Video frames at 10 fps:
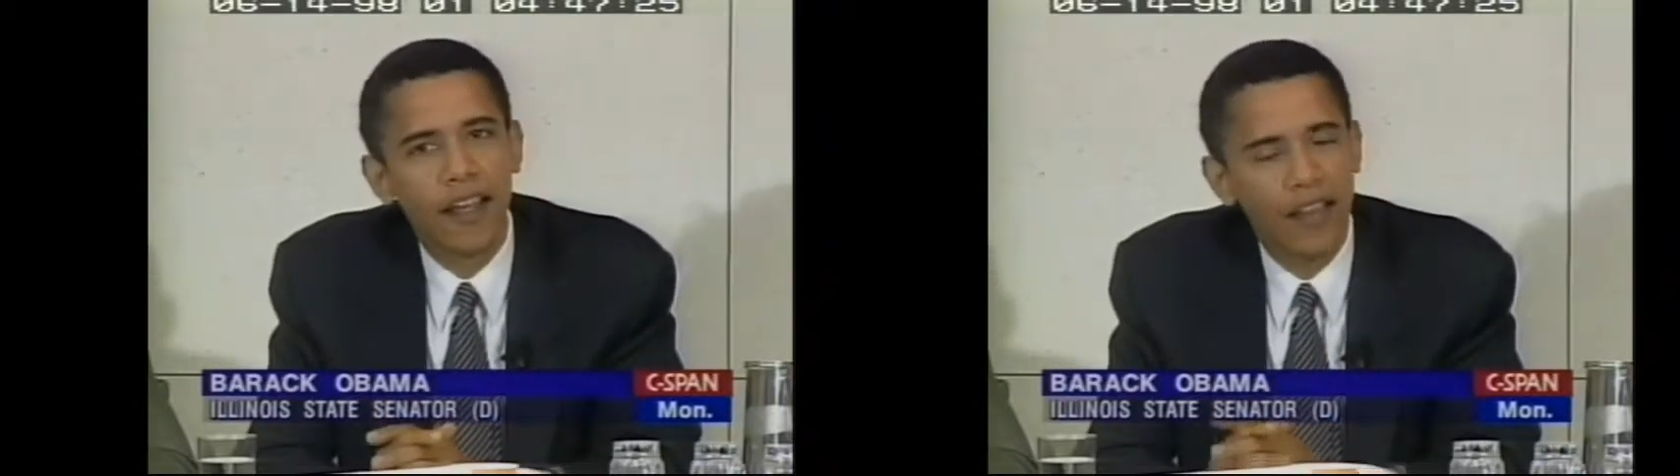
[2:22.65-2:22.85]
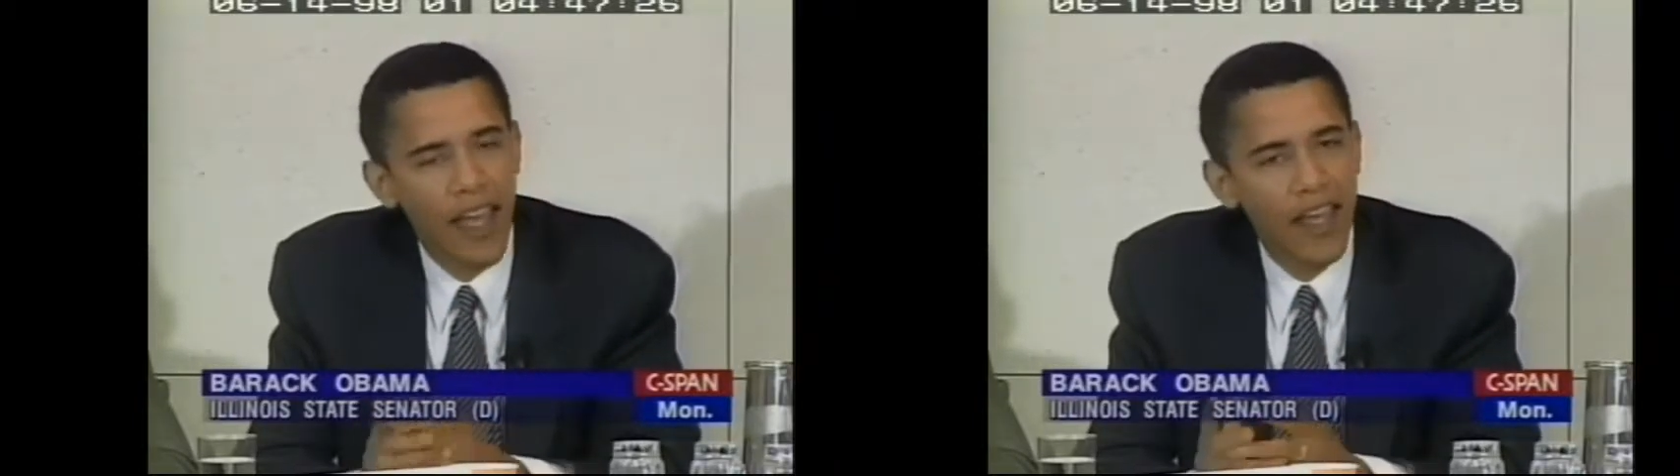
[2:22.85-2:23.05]

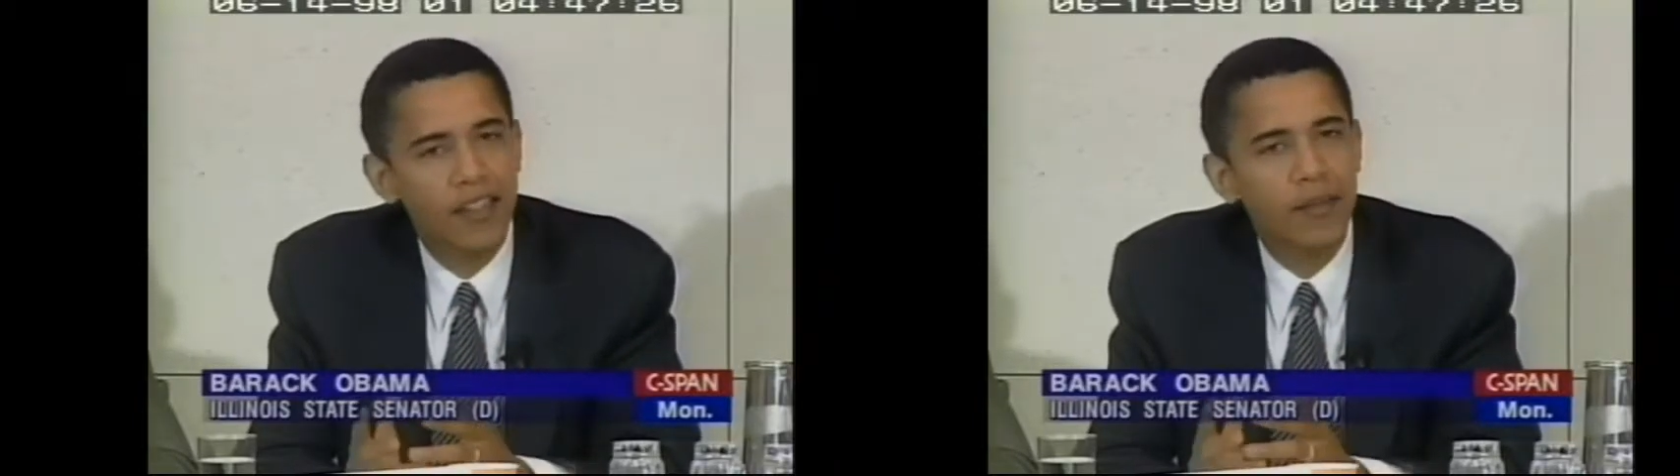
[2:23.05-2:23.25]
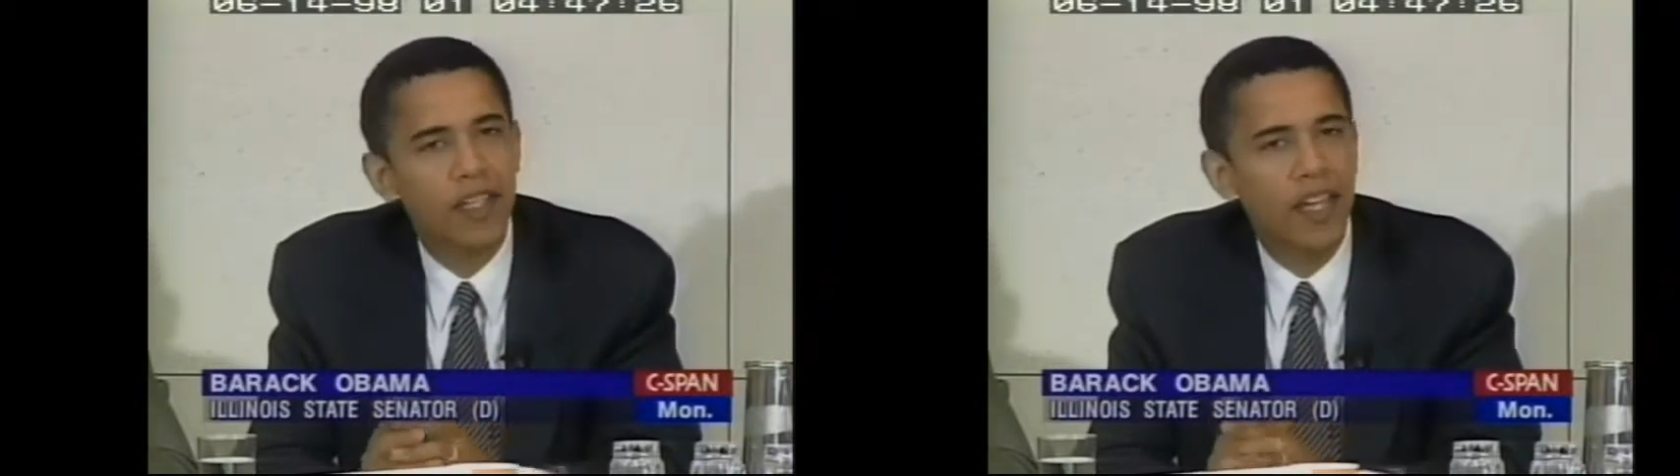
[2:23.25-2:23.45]
they
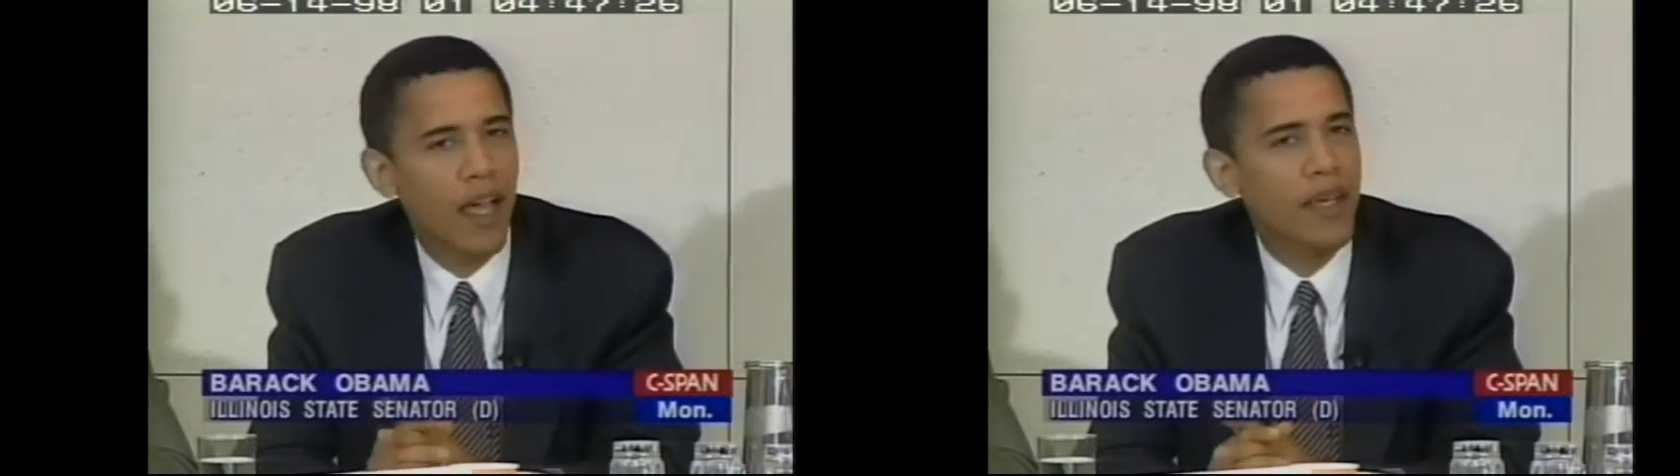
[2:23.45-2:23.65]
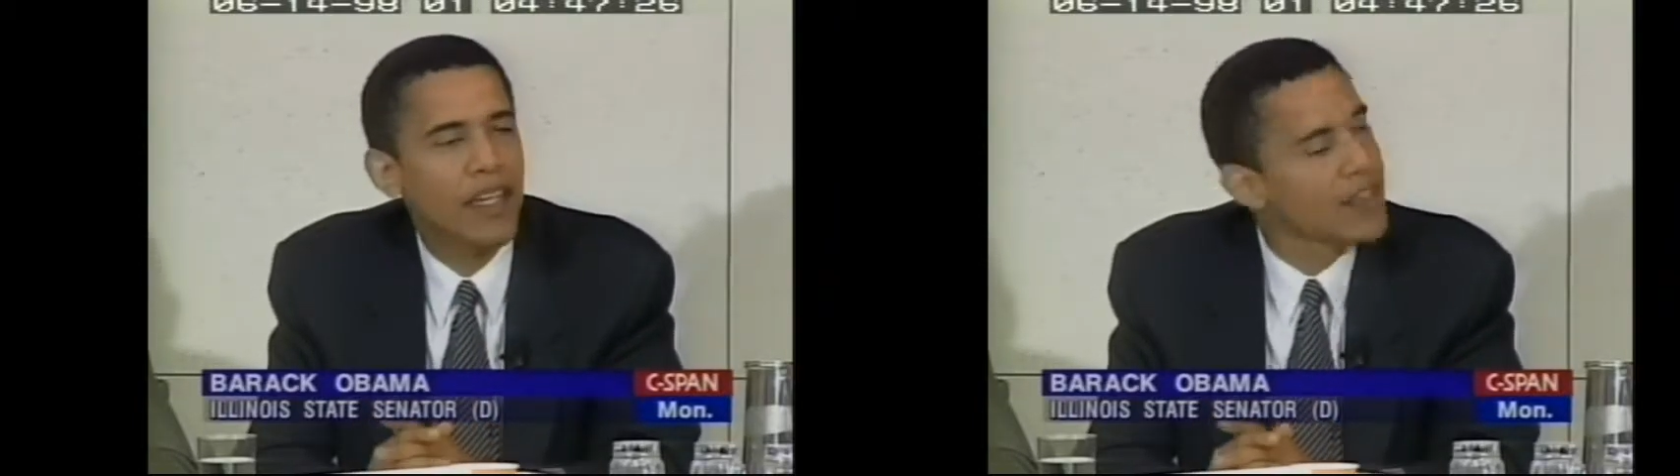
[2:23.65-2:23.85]
asked him to
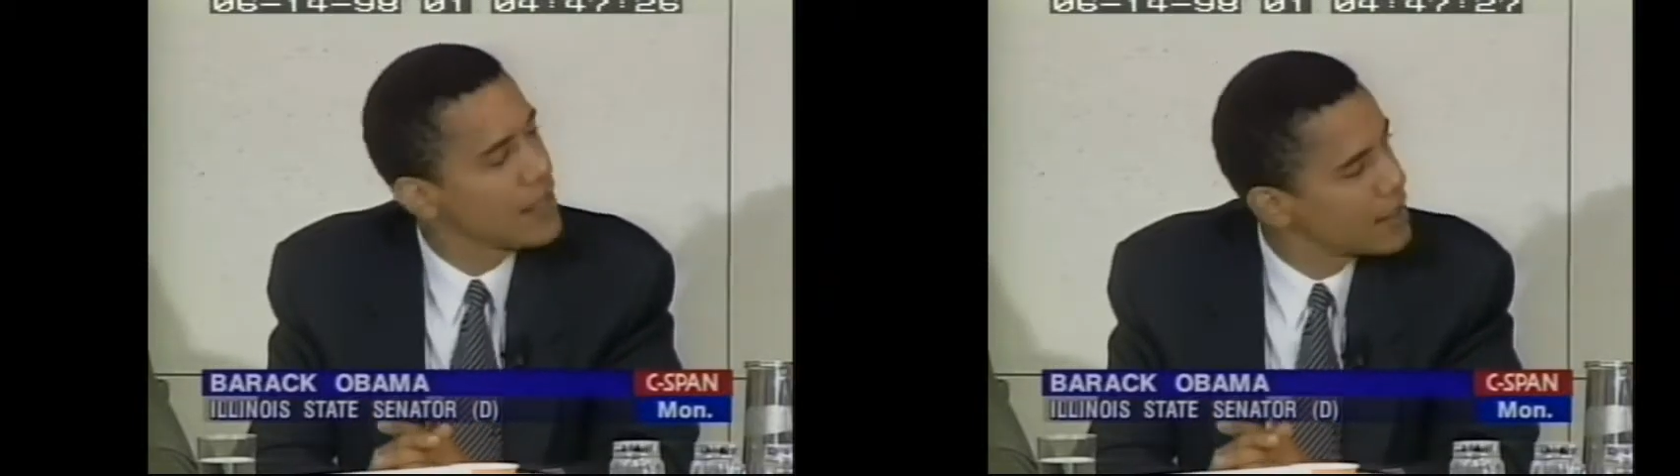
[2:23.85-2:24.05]
comment, and he